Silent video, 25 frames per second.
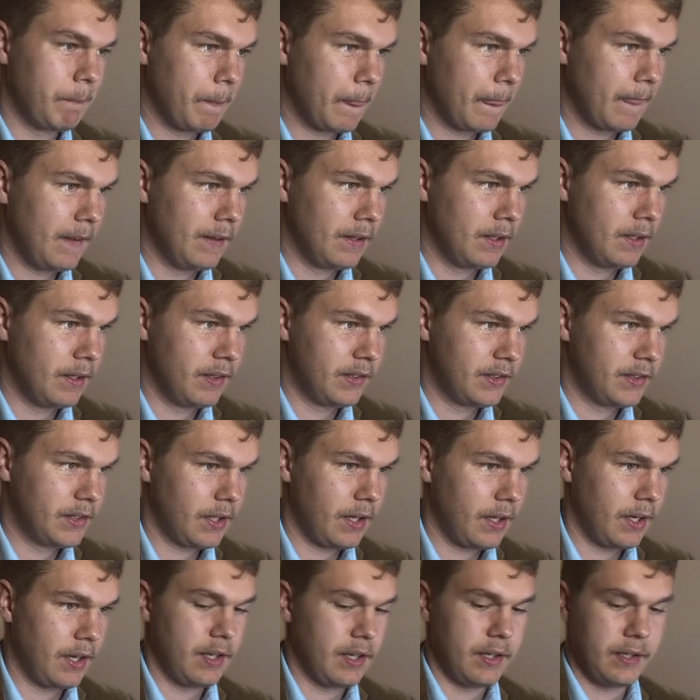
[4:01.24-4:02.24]
is
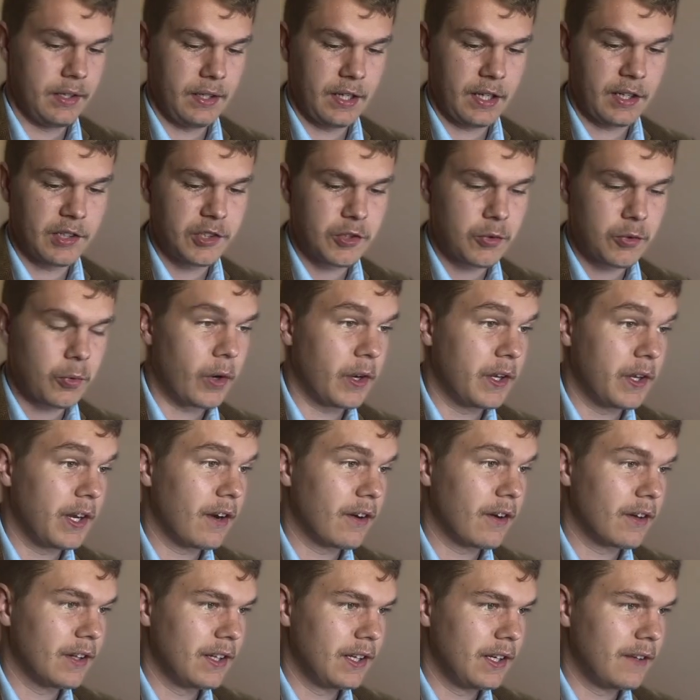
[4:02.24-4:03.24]
a
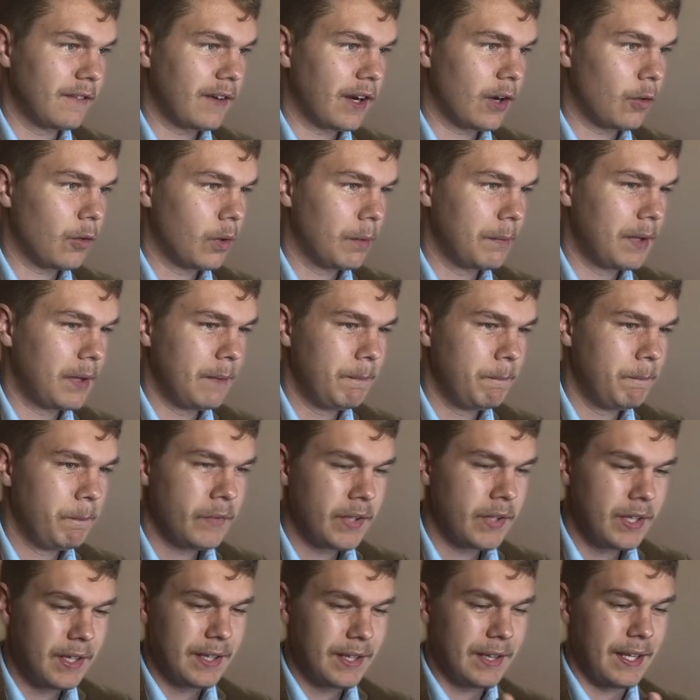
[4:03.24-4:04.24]
extraordinarily devout woman.
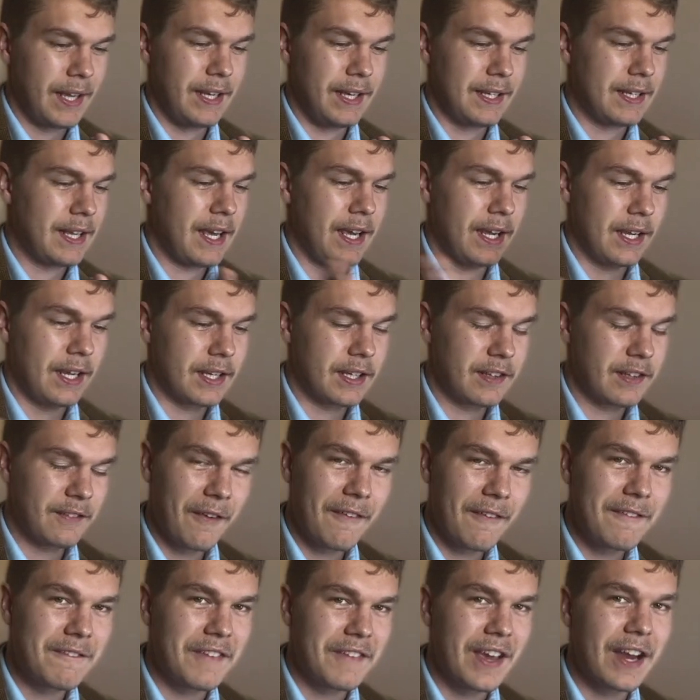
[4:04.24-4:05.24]
They take
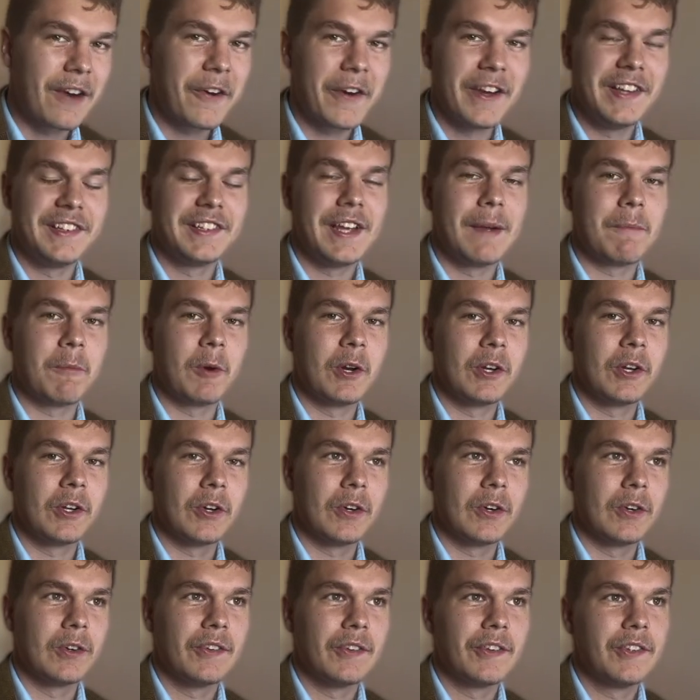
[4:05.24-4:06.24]
very separate
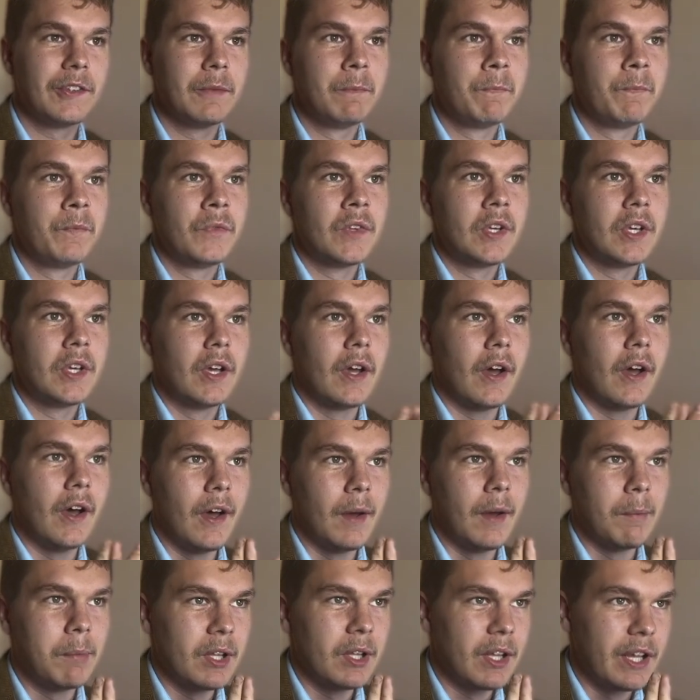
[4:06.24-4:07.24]
turns.
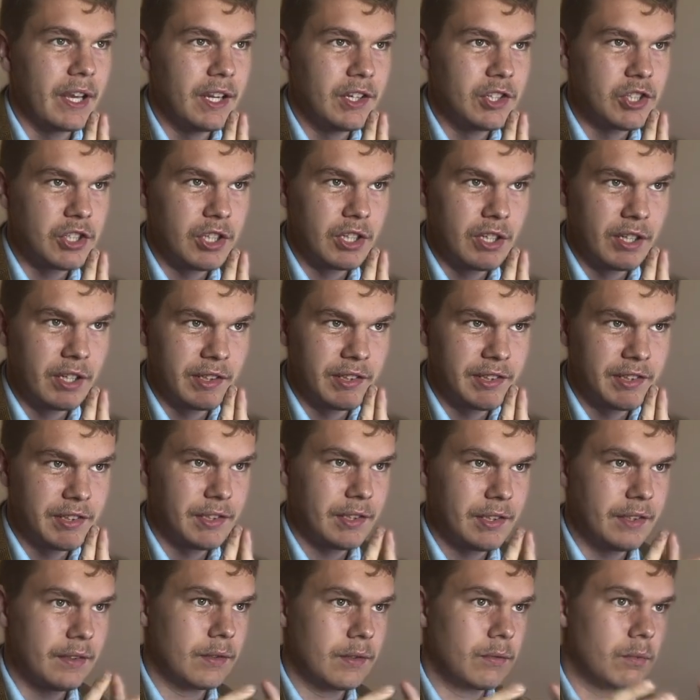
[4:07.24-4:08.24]

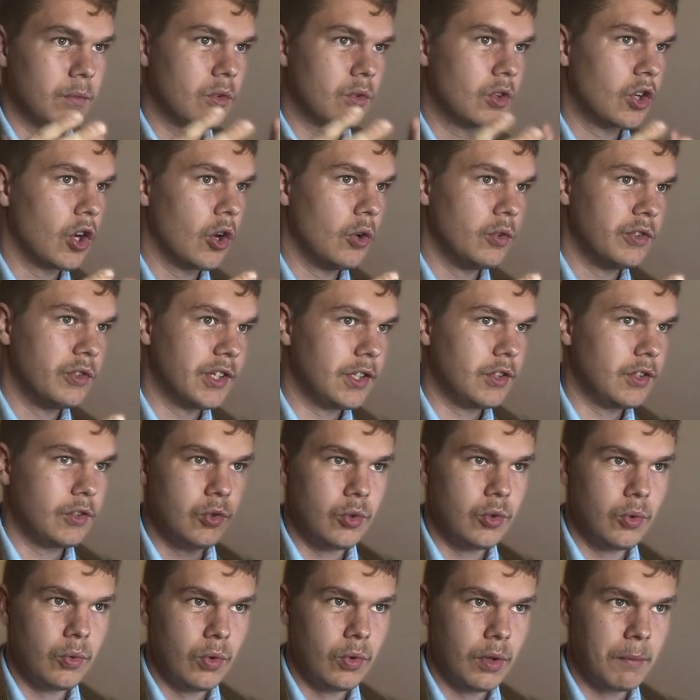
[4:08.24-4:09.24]
Pelagius goes
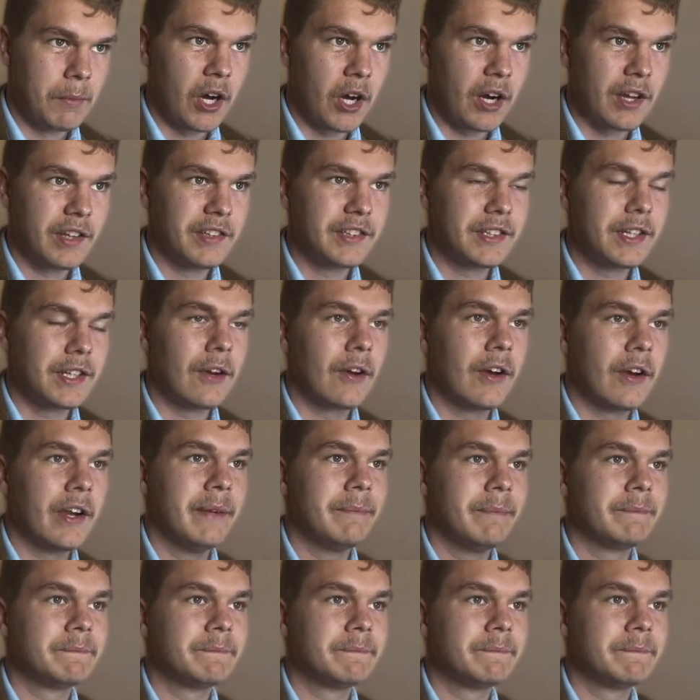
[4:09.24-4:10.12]
into the monastery